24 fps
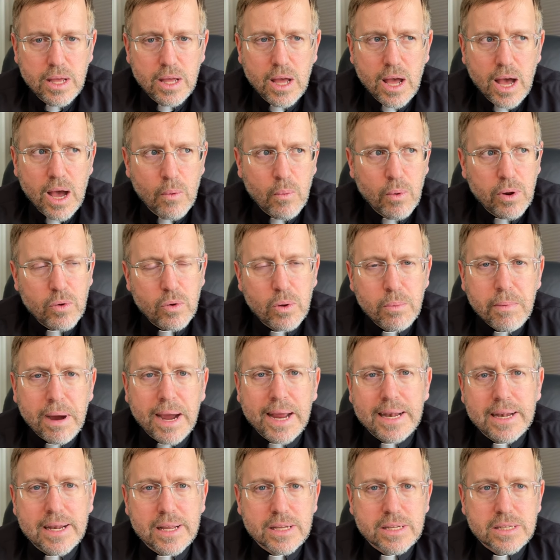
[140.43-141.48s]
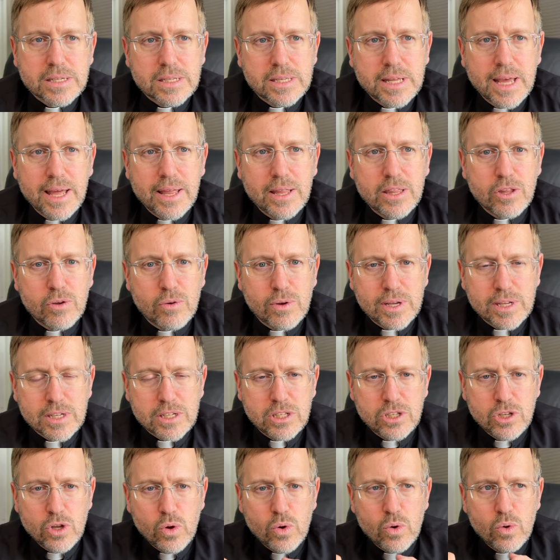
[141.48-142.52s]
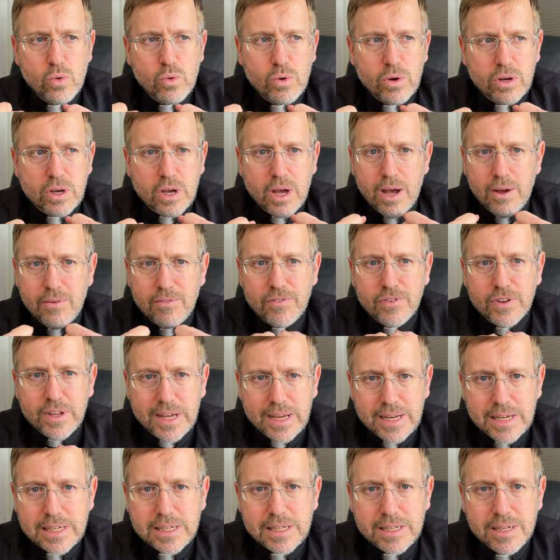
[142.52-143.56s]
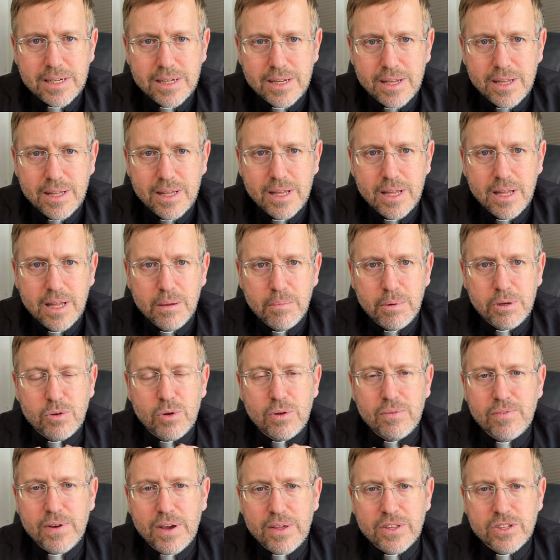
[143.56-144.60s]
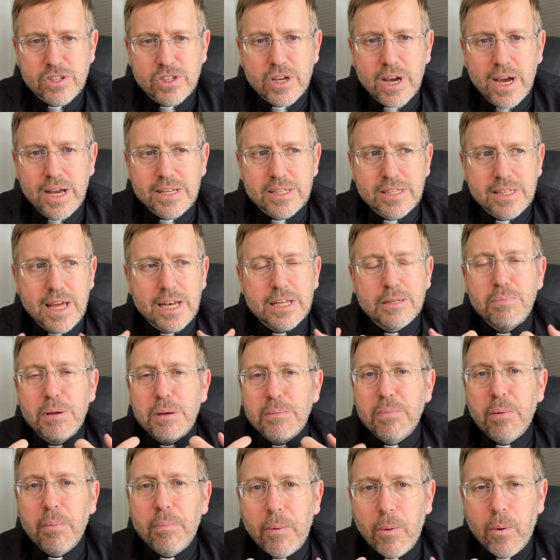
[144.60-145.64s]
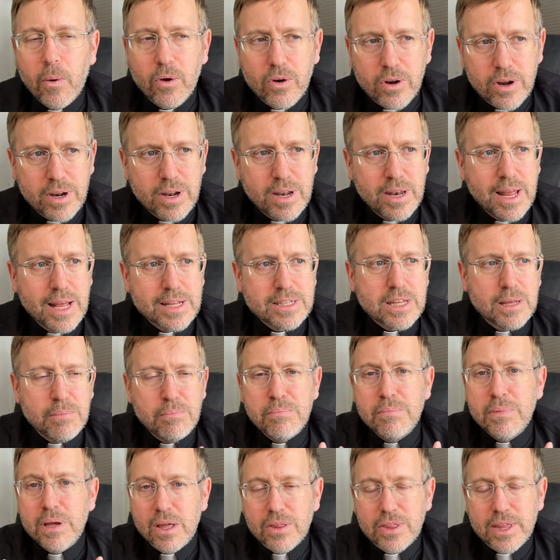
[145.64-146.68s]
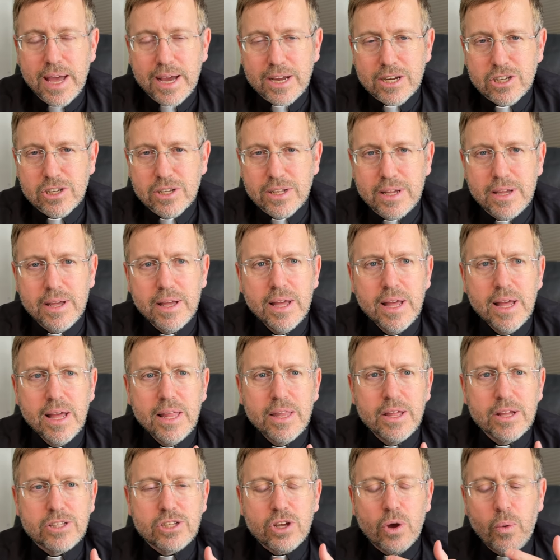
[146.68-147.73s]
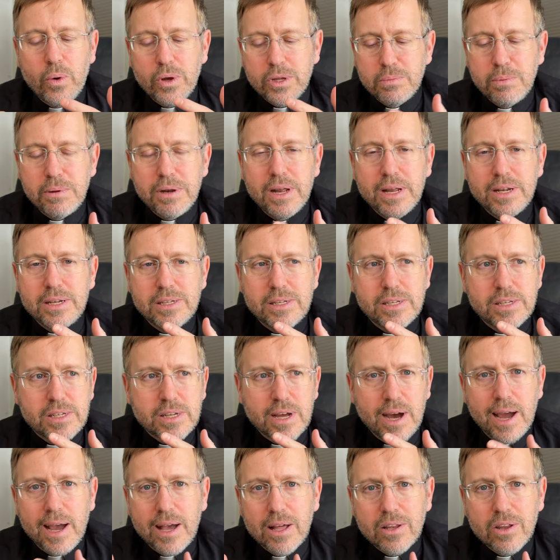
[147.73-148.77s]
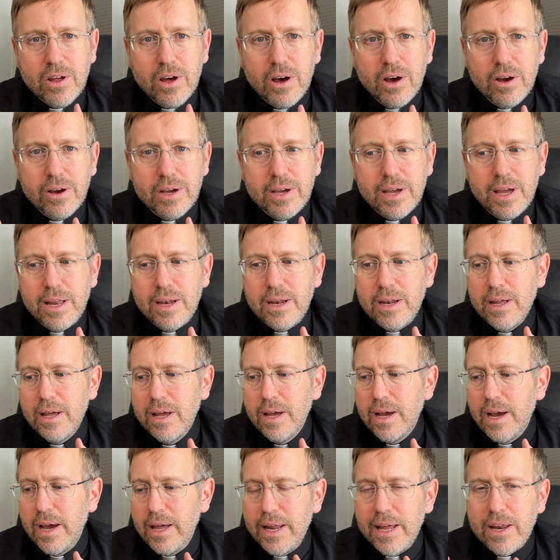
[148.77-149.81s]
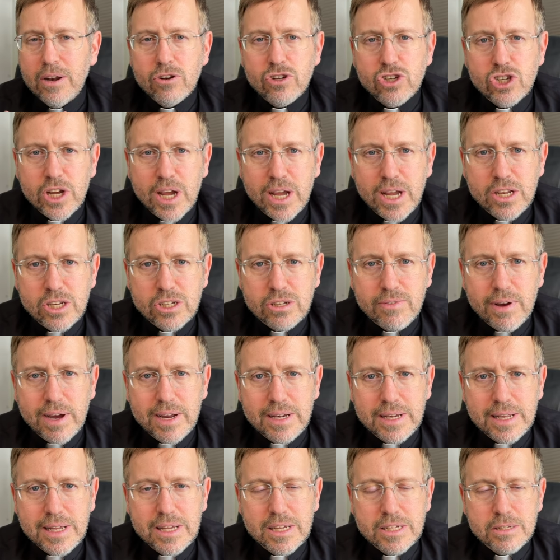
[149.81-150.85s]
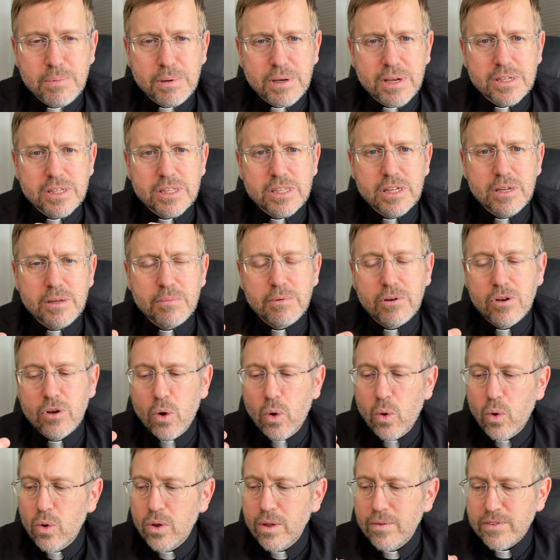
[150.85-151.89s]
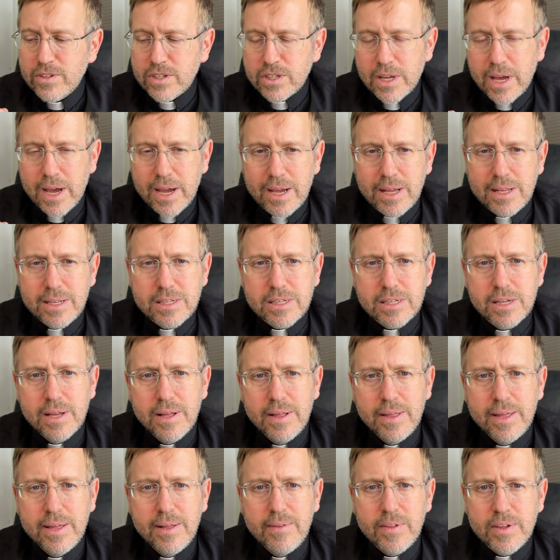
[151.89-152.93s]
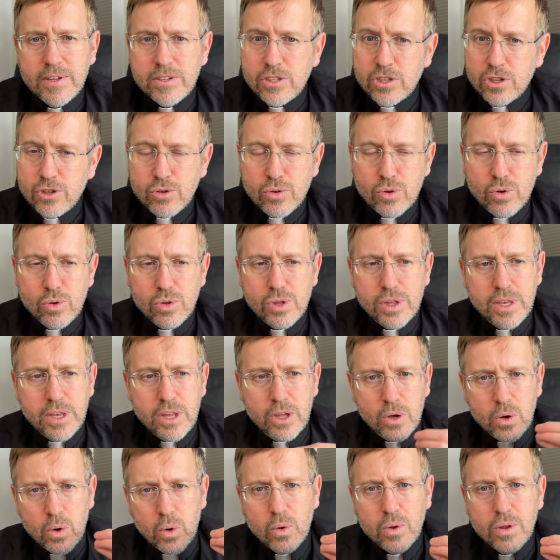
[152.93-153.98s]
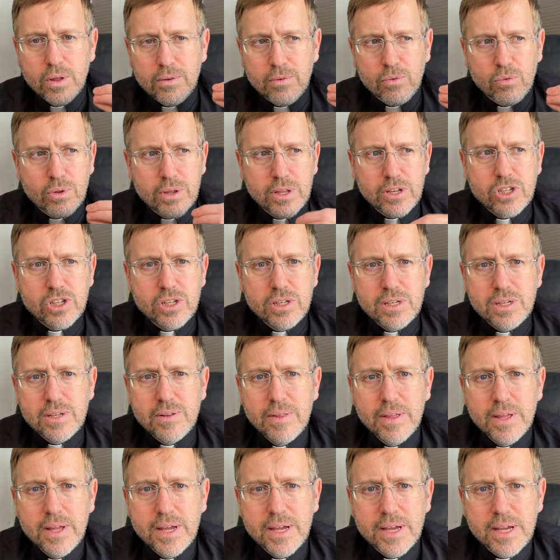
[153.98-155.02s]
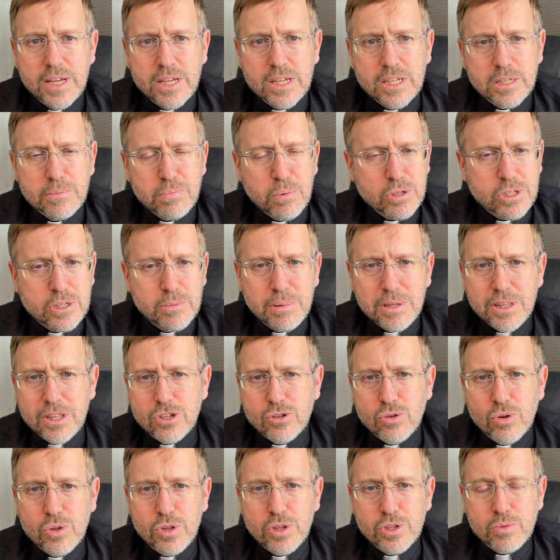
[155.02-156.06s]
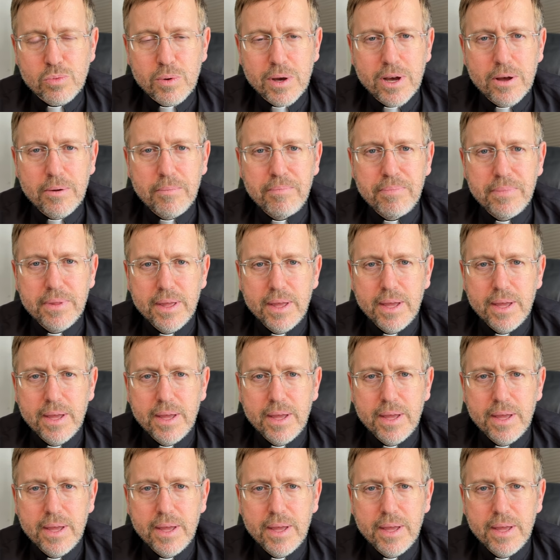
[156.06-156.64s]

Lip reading: I want to remind us that there is no real conflict between faith and science. That is being purported, and that's a myth, actually. It's always been a dialogue and an interchange of ideas, because the goal of science is the truth, and the goal of religion is supposed to be the truth as well.